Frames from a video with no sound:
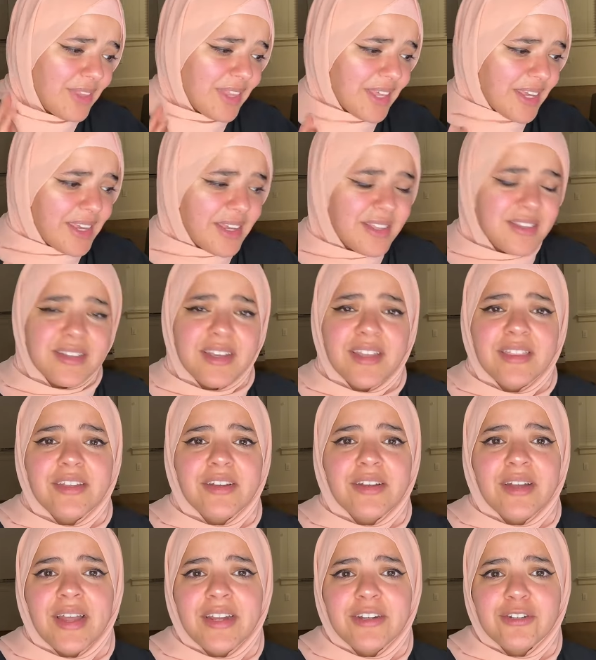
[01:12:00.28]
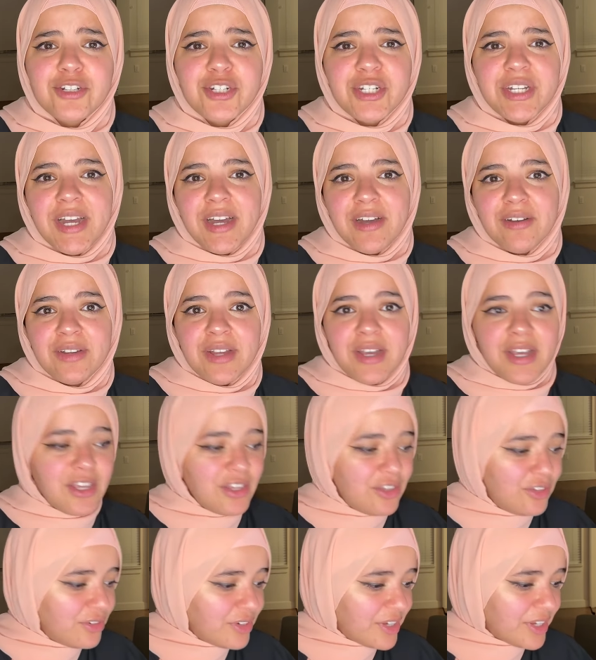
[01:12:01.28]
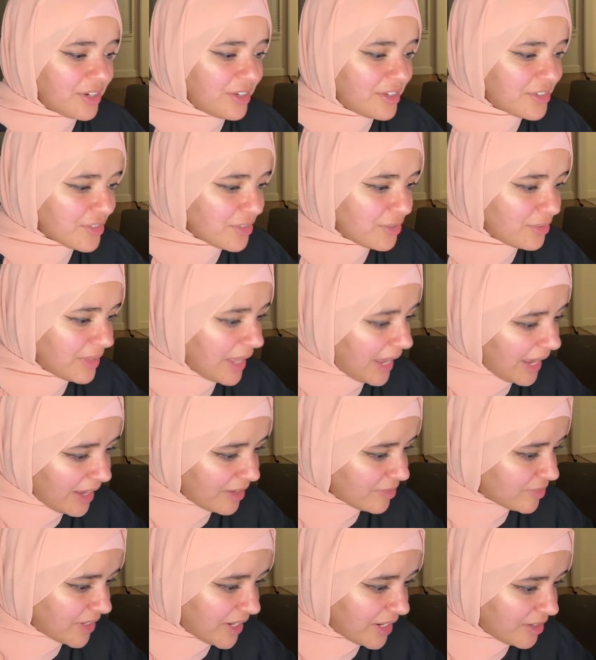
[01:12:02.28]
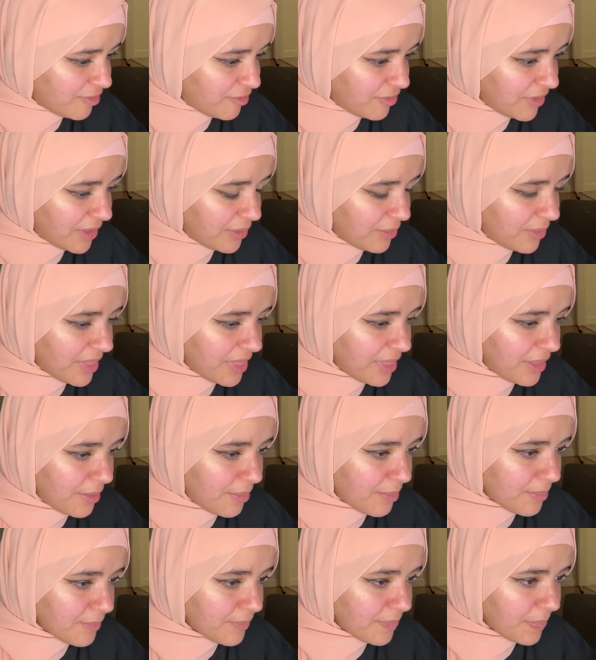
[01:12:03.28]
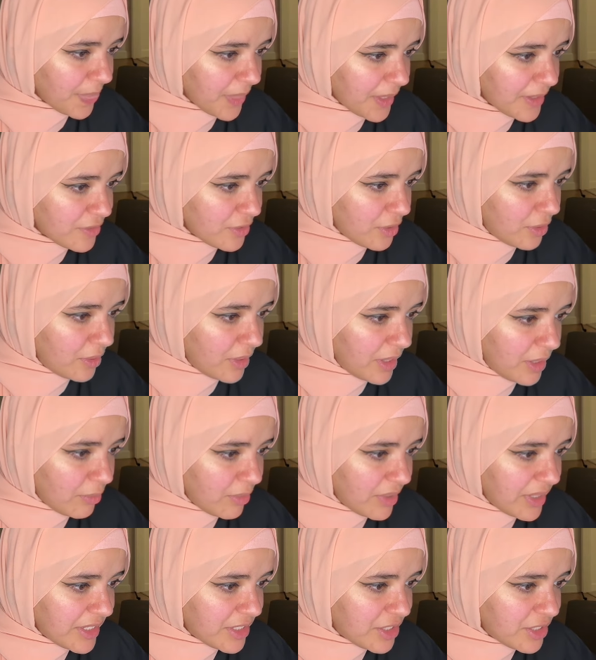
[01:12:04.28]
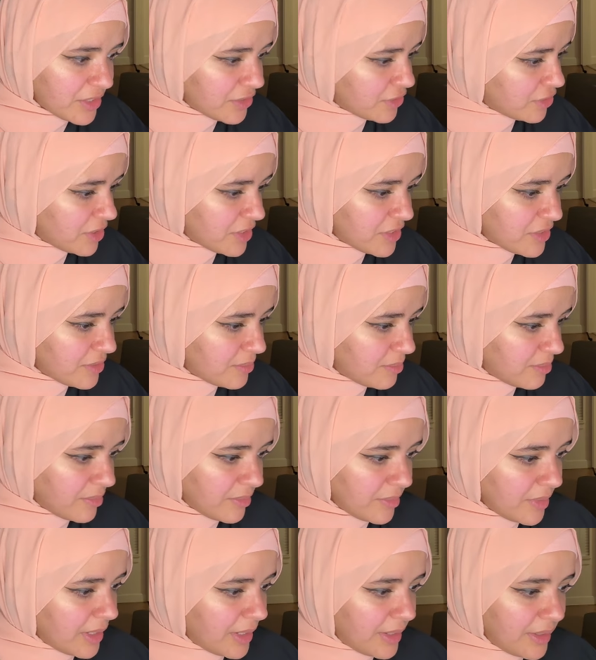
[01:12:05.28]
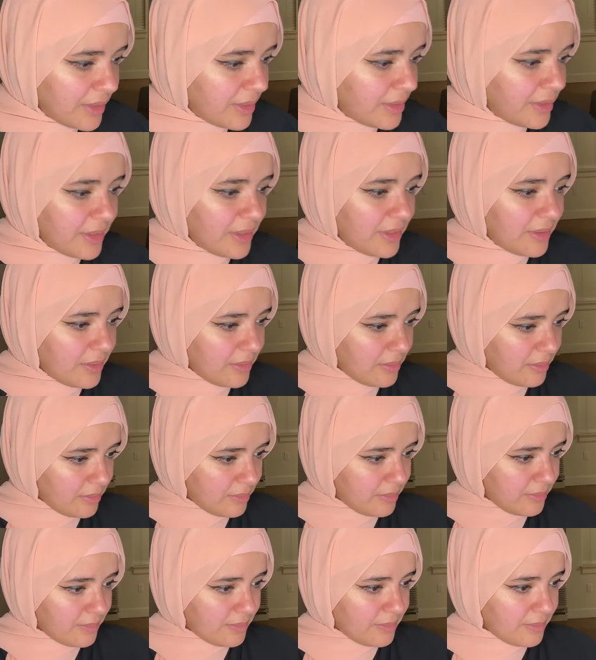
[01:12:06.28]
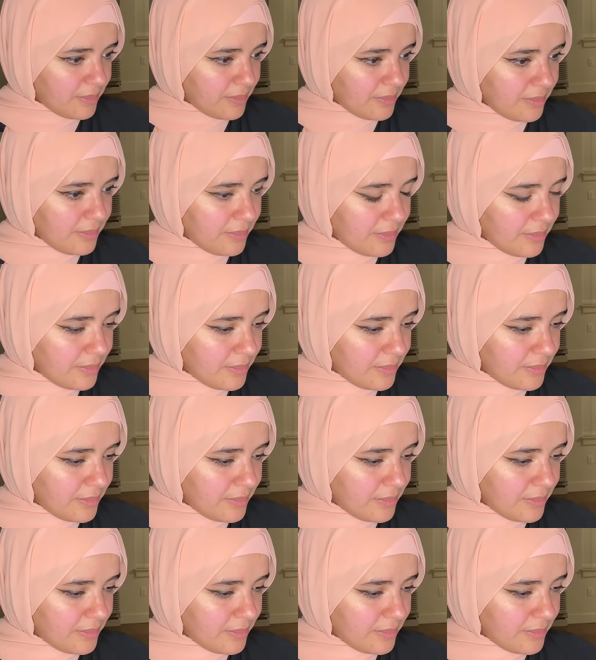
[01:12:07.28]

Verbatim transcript: that way the kids get their energy out. You can also laugh and have fun with them. So it really did just. Um,